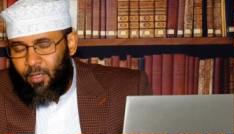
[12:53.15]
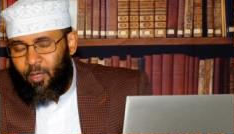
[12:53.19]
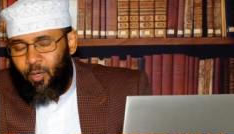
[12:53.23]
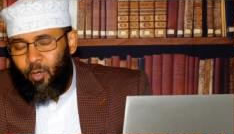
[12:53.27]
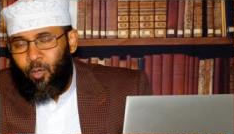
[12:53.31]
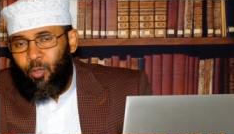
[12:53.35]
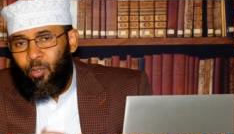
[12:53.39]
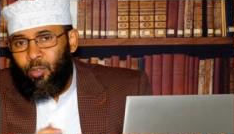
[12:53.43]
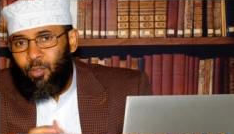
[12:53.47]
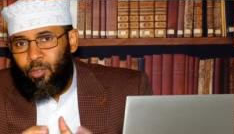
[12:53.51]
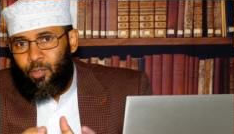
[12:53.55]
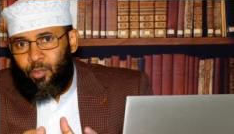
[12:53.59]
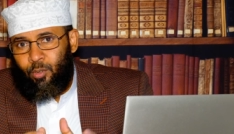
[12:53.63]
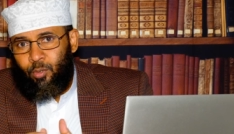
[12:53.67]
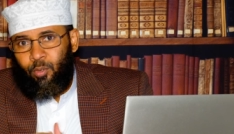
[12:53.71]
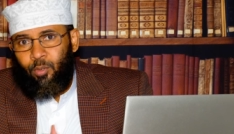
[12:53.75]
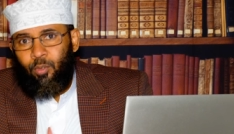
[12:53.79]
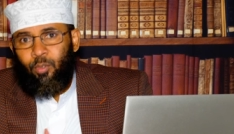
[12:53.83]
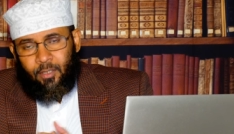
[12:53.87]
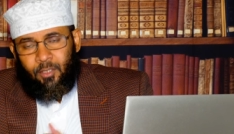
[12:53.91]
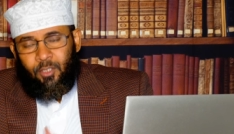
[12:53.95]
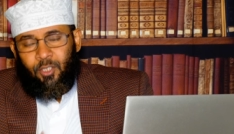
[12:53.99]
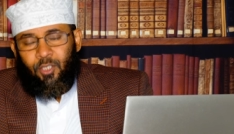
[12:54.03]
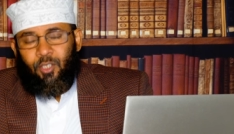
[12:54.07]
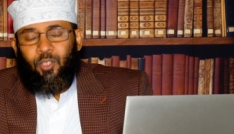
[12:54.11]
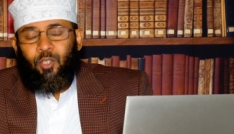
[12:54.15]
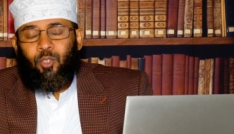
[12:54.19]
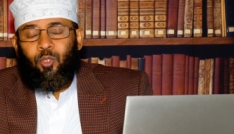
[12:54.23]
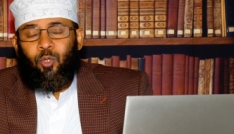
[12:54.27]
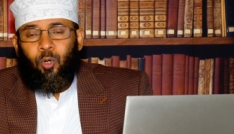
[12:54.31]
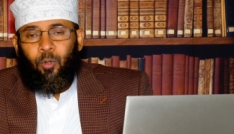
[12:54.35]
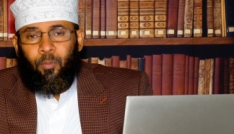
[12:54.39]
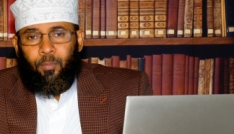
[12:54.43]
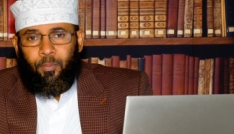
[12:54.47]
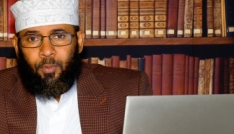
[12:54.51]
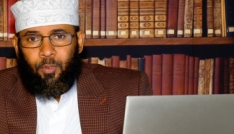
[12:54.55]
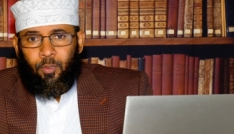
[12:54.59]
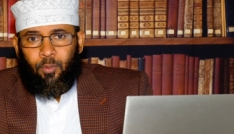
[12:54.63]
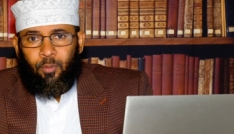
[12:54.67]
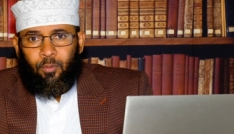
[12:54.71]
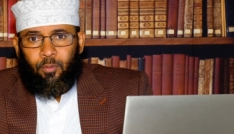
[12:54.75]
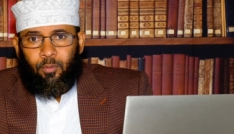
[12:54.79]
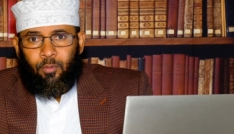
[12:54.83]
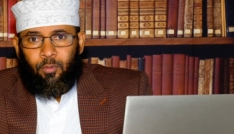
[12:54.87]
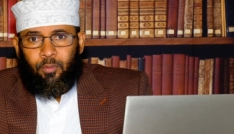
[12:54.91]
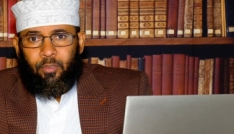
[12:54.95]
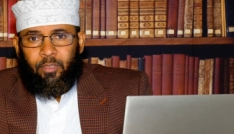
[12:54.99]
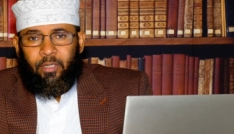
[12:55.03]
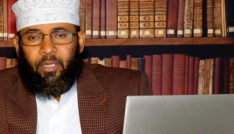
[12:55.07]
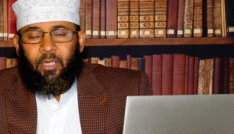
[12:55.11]
Also scorpio.
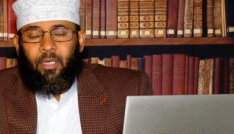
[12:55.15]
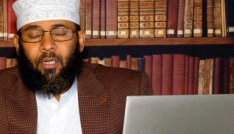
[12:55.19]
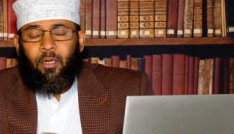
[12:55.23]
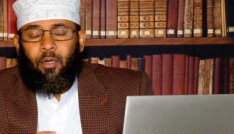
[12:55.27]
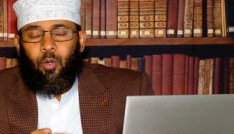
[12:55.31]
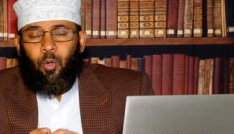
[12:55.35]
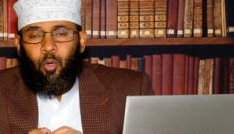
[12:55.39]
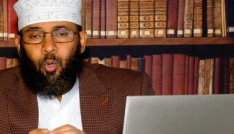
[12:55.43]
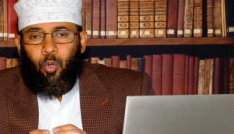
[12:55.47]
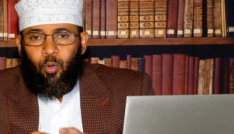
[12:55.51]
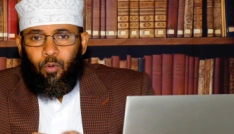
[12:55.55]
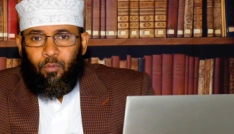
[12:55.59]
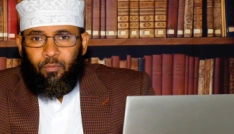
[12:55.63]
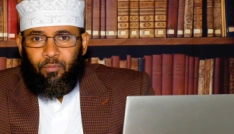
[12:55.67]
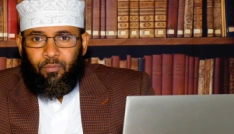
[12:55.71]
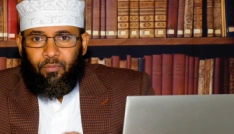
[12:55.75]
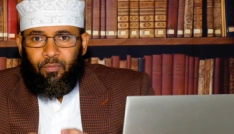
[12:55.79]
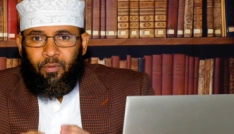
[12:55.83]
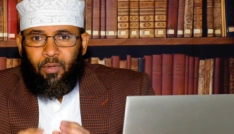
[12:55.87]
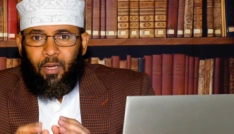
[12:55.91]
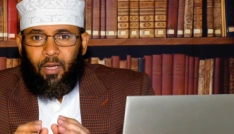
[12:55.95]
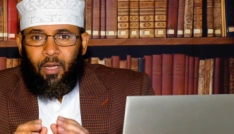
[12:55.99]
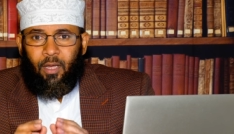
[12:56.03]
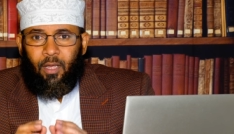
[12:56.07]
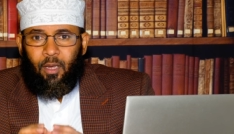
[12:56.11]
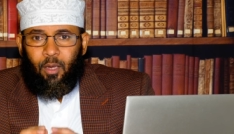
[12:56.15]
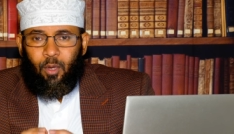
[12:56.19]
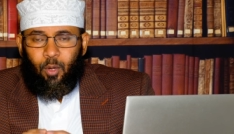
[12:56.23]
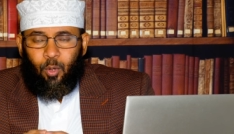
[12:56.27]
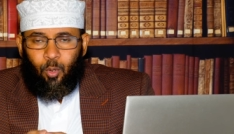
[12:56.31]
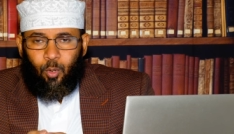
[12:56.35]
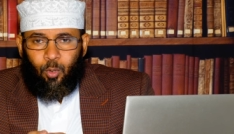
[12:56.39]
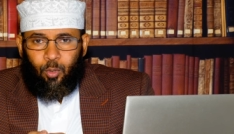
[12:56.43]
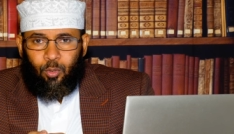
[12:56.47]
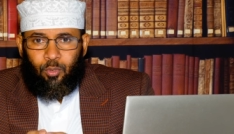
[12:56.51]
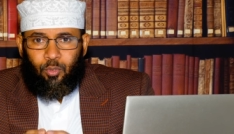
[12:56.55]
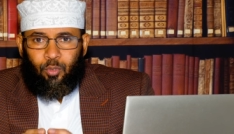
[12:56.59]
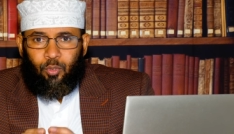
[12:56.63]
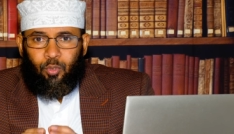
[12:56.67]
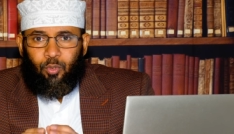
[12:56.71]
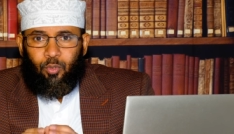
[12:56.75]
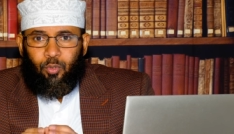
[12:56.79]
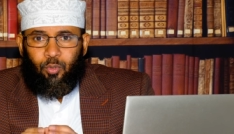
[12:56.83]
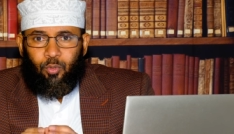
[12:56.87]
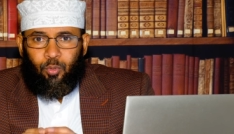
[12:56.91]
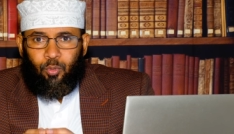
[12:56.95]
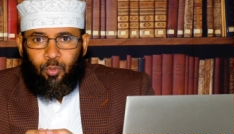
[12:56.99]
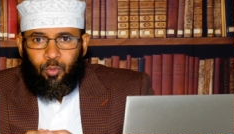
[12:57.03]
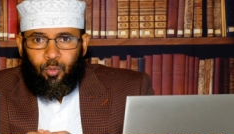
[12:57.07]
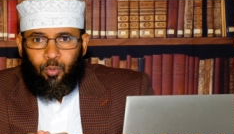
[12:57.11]
They love a lot to
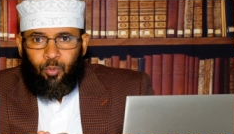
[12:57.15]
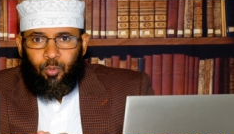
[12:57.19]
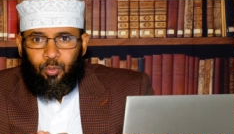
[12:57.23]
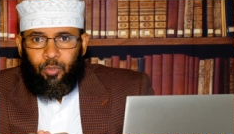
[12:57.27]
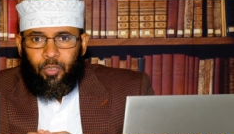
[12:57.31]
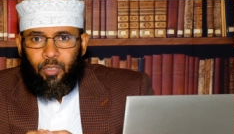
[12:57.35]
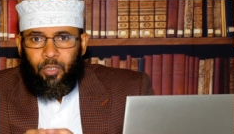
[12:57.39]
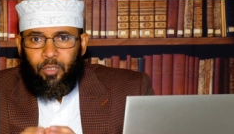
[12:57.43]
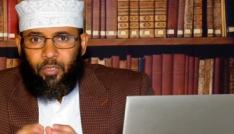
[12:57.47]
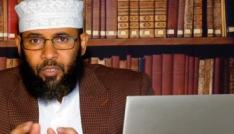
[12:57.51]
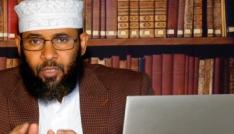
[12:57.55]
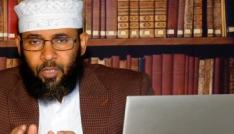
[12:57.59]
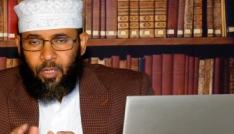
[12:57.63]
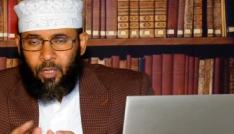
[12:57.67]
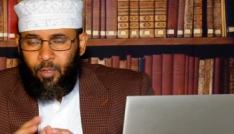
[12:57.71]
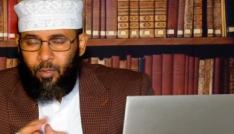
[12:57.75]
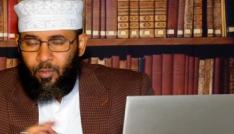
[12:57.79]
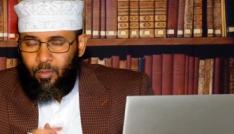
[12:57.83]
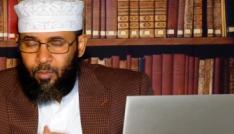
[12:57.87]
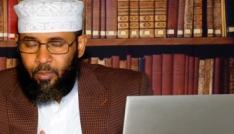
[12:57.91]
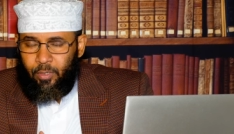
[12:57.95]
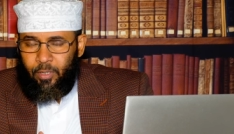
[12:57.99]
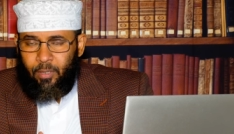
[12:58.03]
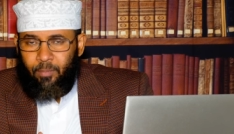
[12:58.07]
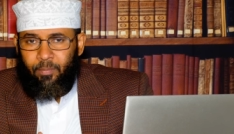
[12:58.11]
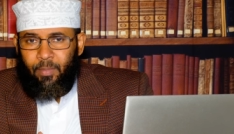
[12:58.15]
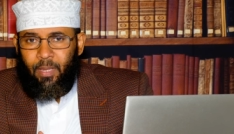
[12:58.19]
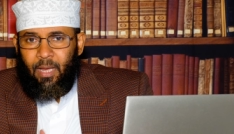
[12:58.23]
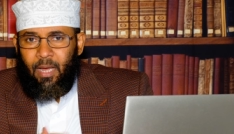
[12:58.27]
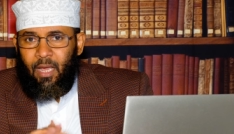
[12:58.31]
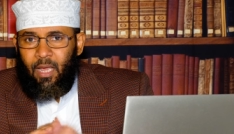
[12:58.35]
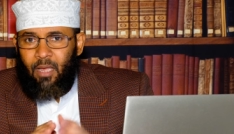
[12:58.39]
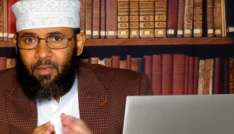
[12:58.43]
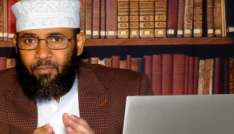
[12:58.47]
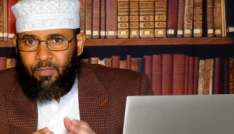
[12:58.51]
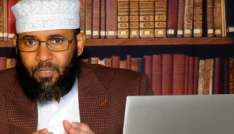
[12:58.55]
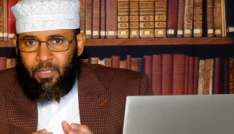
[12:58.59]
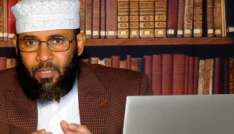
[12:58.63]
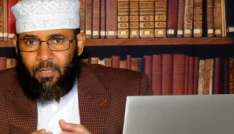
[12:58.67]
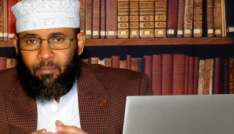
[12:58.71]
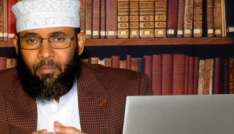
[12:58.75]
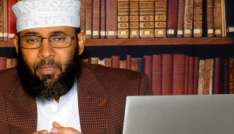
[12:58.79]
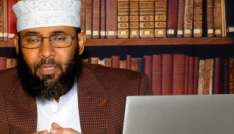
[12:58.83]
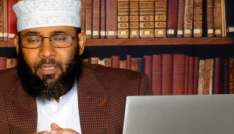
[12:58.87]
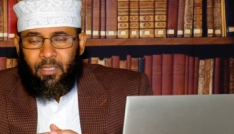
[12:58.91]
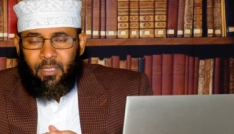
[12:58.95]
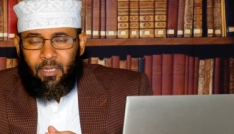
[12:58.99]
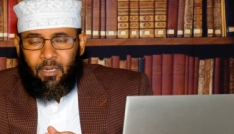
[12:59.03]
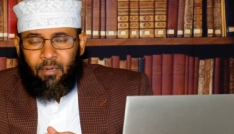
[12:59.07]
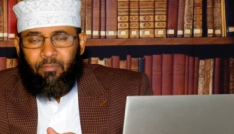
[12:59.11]
use sihr on them. I have seen
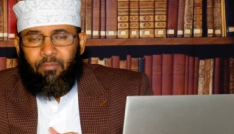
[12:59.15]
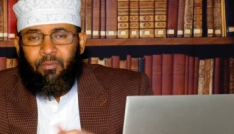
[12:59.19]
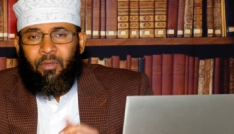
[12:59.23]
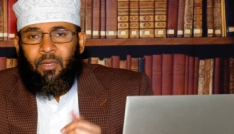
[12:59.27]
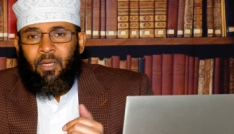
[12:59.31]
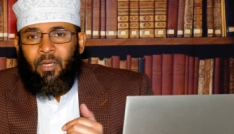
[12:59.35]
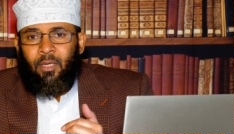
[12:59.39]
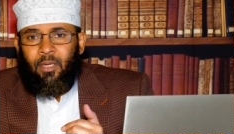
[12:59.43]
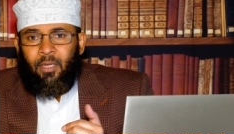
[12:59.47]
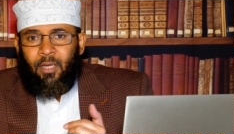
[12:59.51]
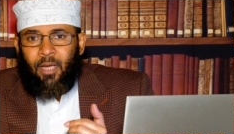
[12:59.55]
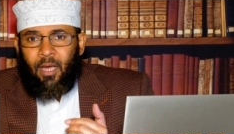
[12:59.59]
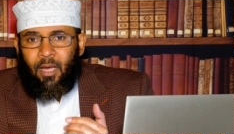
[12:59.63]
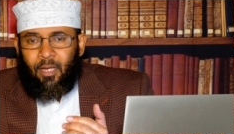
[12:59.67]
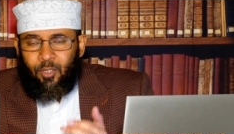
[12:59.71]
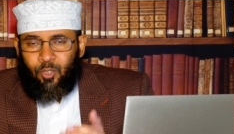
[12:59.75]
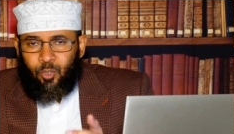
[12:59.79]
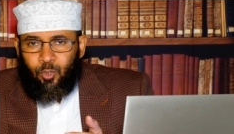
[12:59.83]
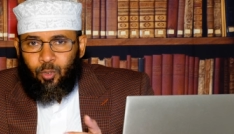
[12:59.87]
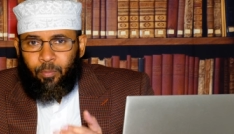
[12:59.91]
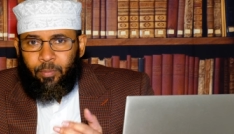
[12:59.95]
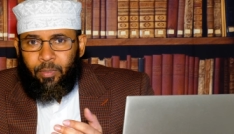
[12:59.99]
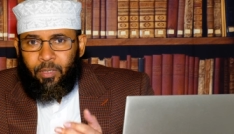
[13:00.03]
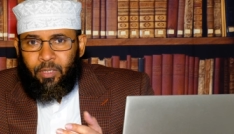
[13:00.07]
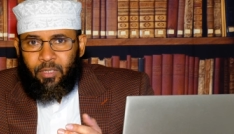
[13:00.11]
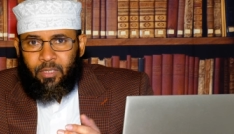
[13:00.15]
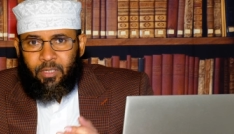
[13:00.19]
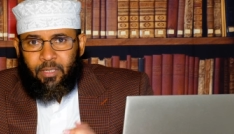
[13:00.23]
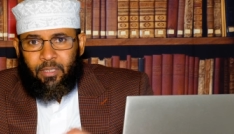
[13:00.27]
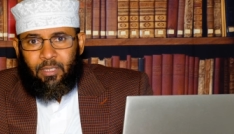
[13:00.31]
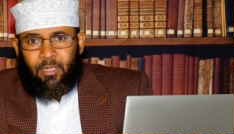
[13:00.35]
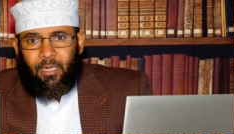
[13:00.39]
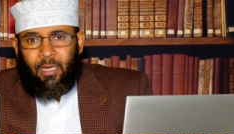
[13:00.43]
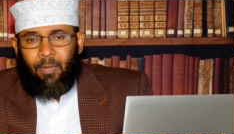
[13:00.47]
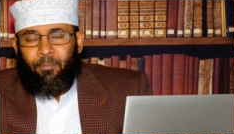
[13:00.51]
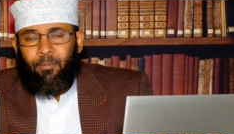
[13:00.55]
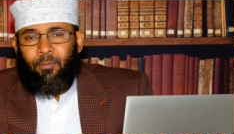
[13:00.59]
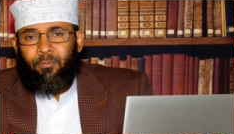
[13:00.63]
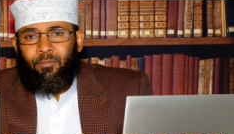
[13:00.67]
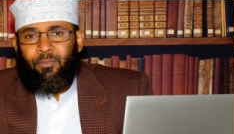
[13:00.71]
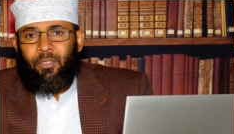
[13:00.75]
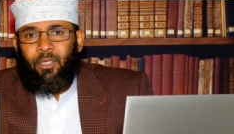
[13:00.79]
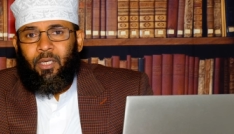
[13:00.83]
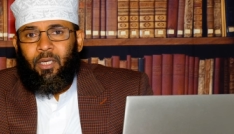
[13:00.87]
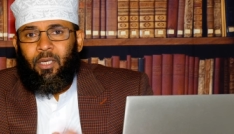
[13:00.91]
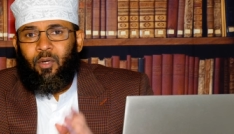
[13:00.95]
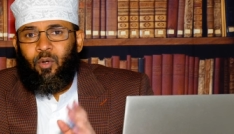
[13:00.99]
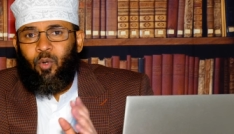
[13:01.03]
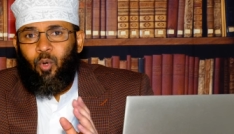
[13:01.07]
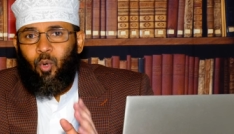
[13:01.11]
myself so many type of
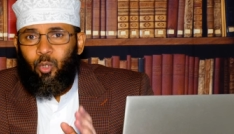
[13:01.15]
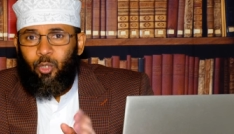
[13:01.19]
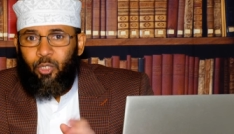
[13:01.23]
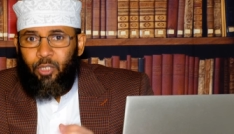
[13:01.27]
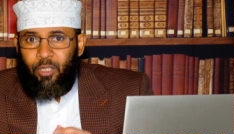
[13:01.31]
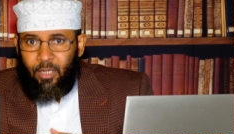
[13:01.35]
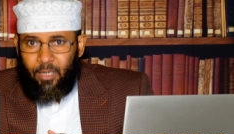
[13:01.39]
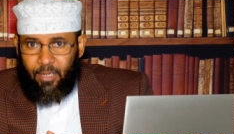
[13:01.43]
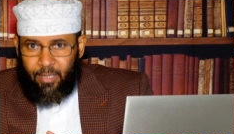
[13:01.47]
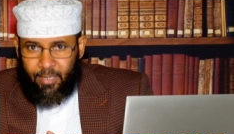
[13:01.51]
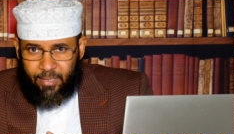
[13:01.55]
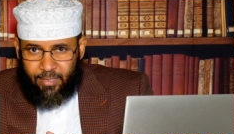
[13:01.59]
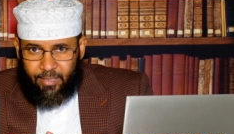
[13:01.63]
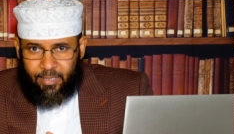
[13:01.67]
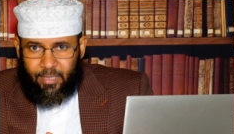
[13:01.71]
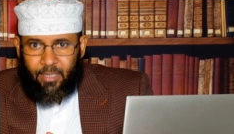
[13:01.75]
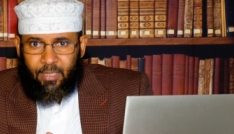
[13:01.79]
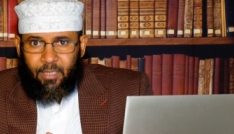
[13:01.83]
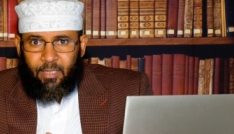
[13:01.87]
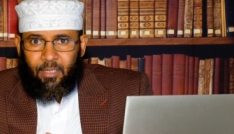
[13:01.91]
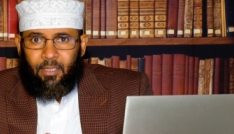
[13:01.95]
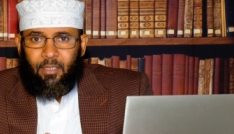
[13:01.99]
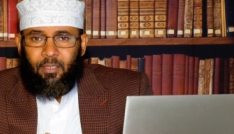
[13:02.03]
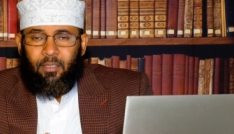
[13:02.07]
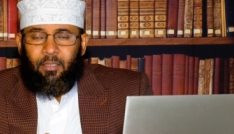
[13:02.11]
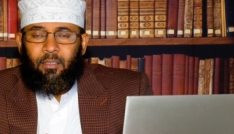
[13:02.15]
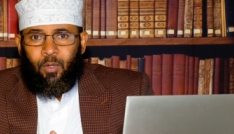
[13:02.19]
sihr on the lizard.